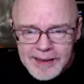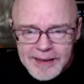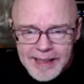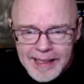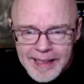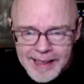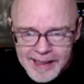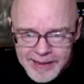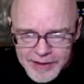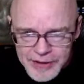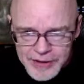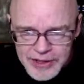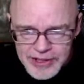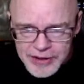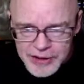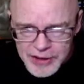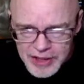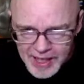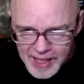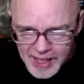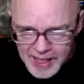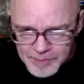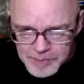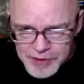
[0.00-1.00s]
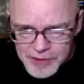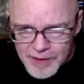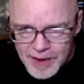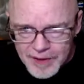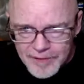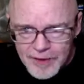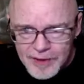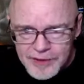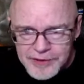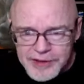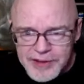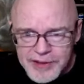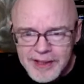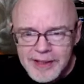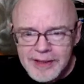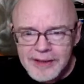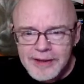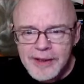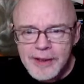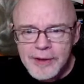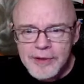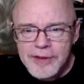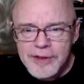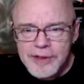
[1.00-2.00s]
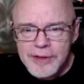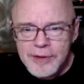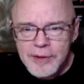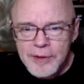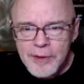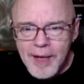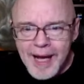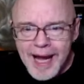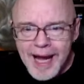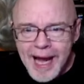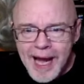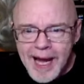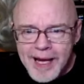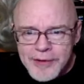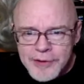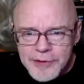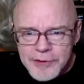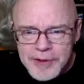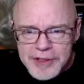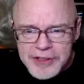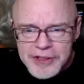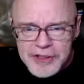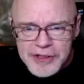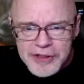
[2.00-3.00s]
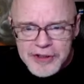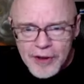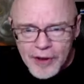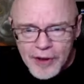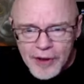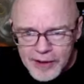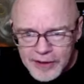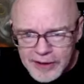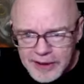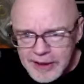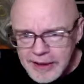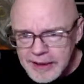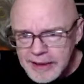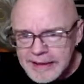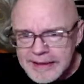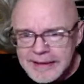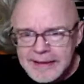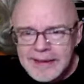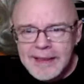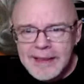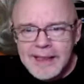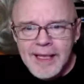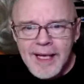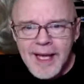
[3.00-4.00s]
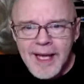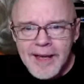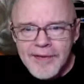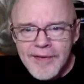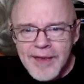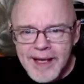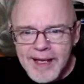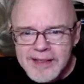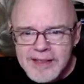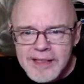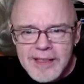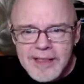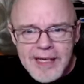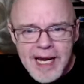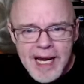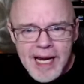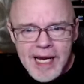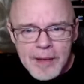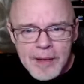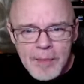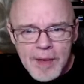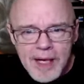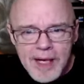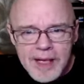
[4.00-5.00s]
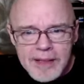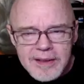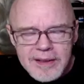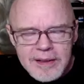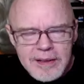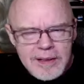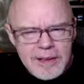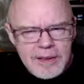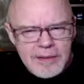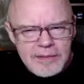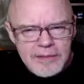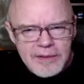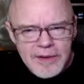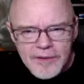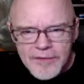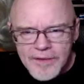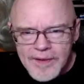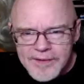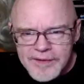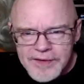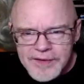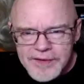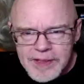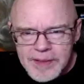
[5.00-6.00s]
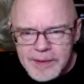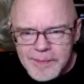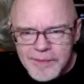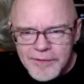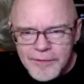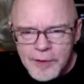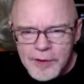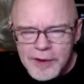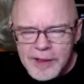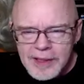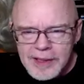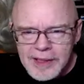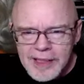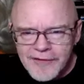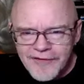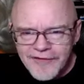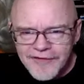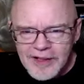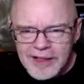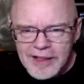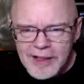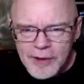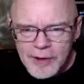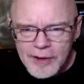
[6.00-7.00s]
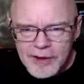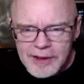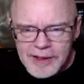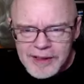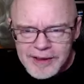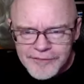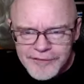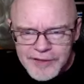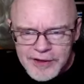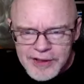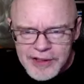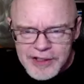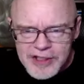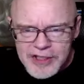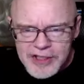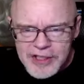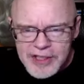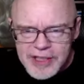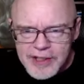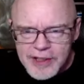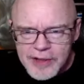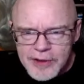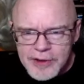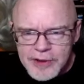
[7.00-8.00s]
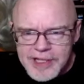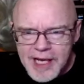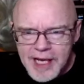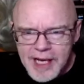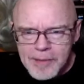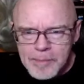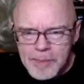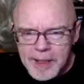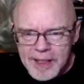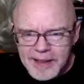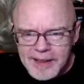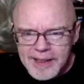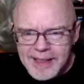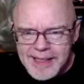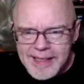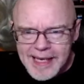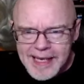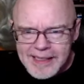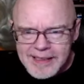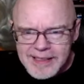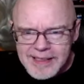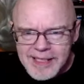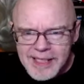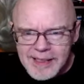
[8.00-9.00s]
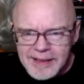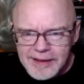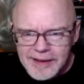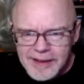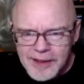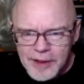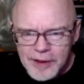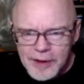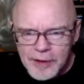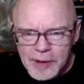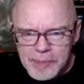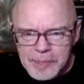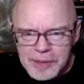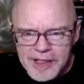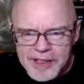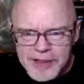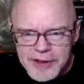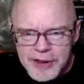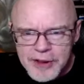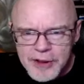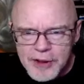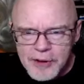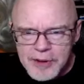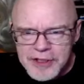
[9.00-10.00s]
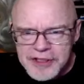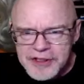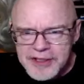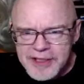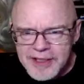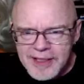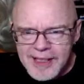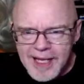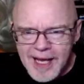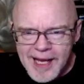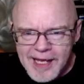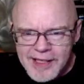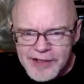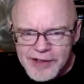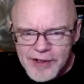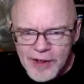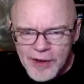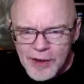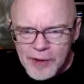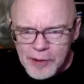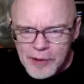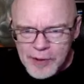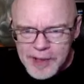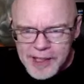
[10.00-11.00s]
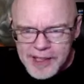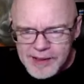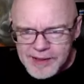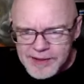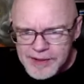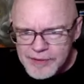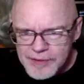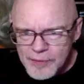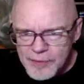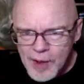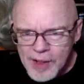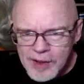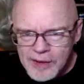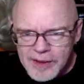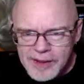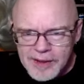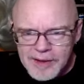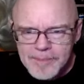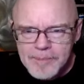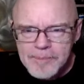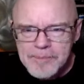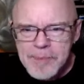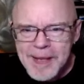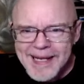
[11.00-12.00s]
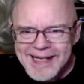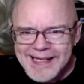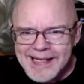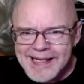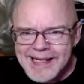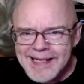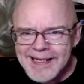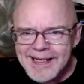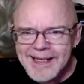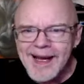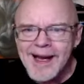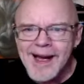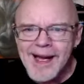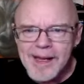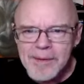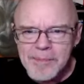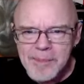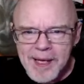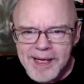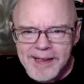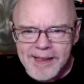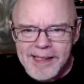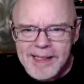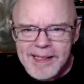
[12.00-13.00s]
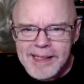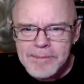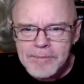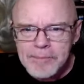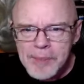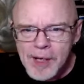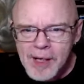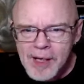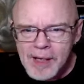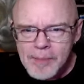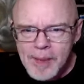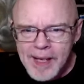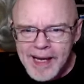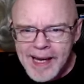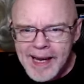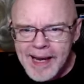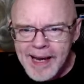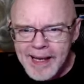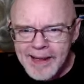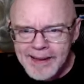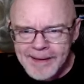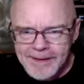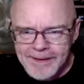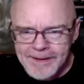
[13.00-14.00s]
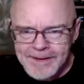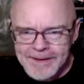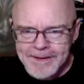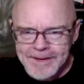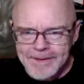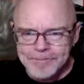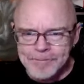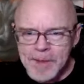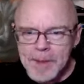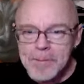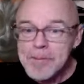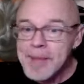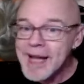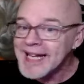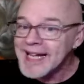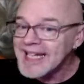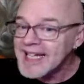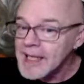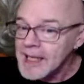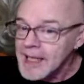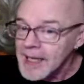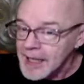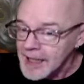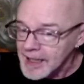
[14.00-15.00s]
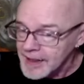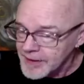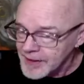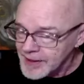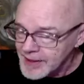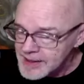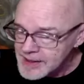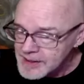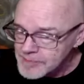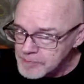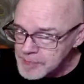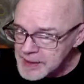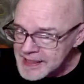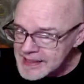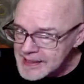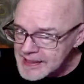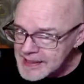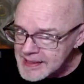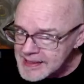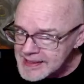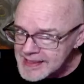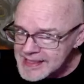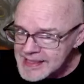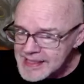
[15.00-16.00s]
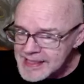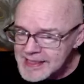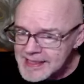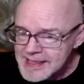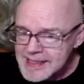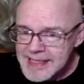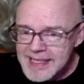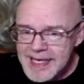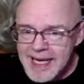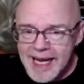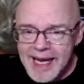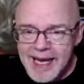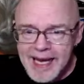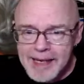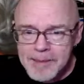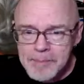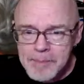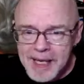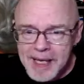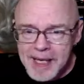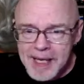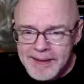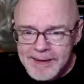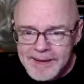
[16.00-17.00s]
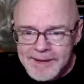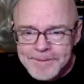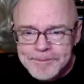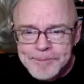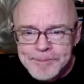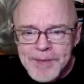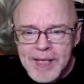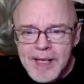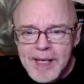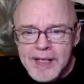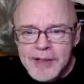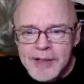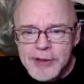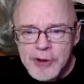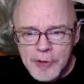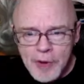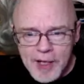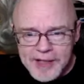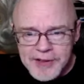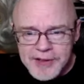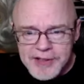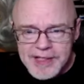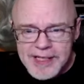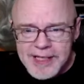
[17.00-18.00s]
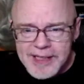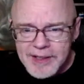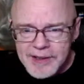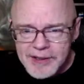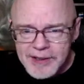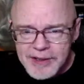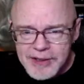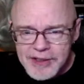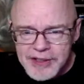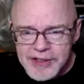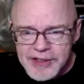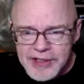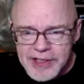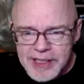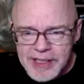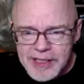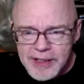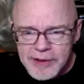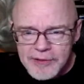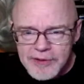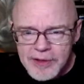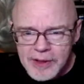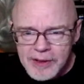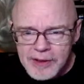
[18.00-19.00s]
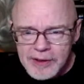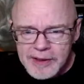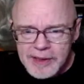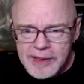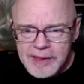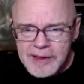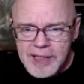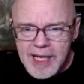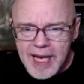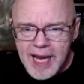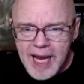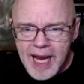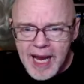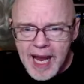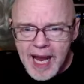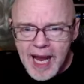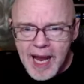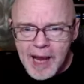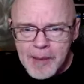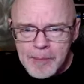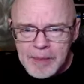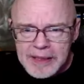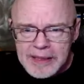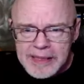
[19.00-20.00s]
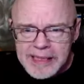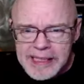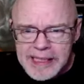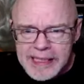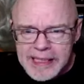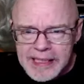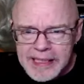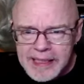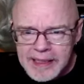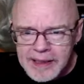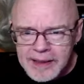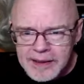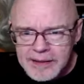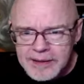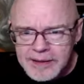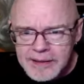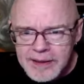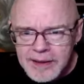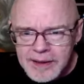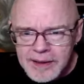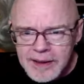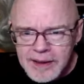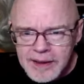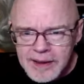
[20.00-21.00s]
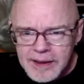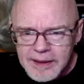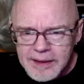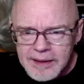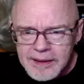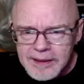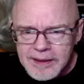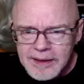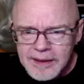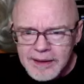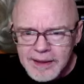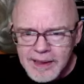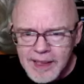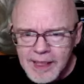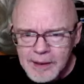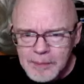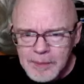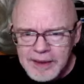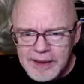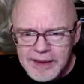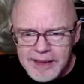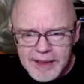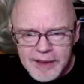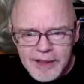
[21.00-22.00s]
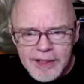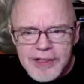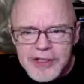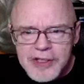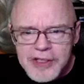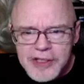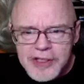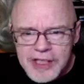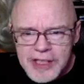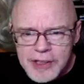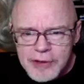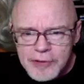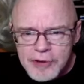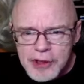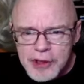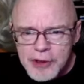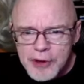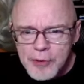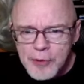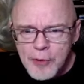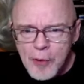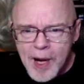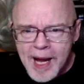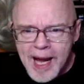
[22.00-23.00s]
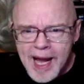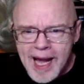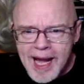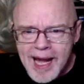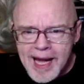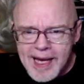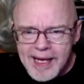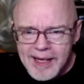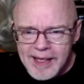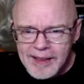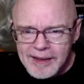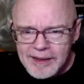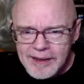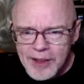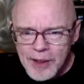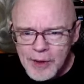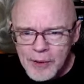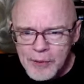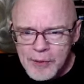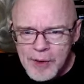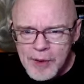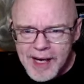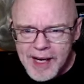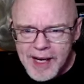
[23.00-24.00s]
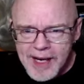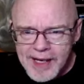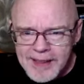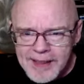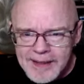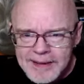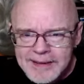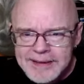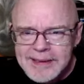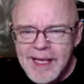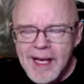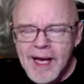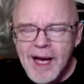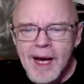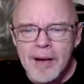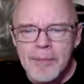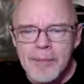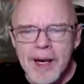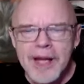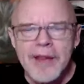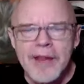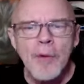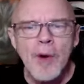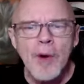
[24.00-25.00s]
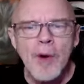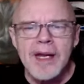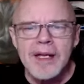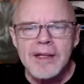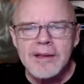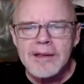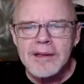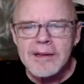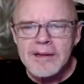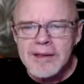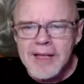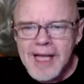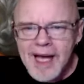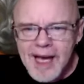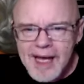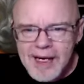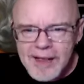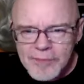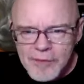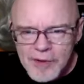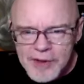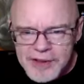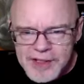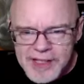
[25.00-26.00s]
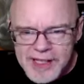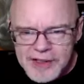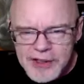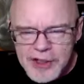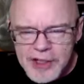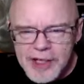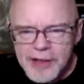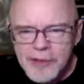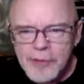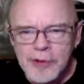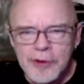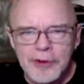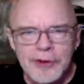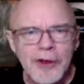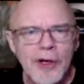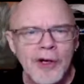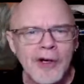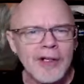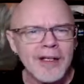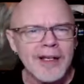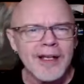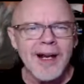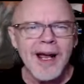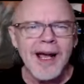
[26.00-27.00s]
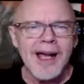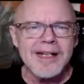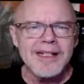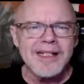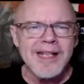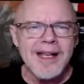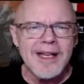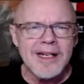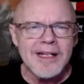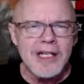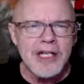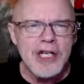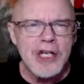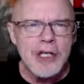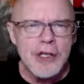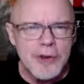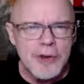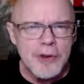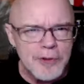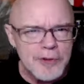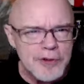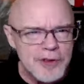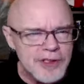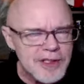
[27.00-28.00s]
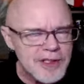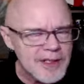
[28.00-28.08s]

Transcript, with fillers: Angie, James, who I've all said hello to, Andrew Stark. That's a name I don't know if I've seen before. Cliff, hello, Cliff. Good to see you. Deb Gates, hello. A pleasure. Kristen, as always, welcome. Becky, hi, Becky. Barb Ann, Becca, that's B E C C A, Becca. Tracy, good to see you, darling. Emily, Emily, good to see you too. Ray, hello, Ray. Um, by the way, that was a General Darlin. I tend to use.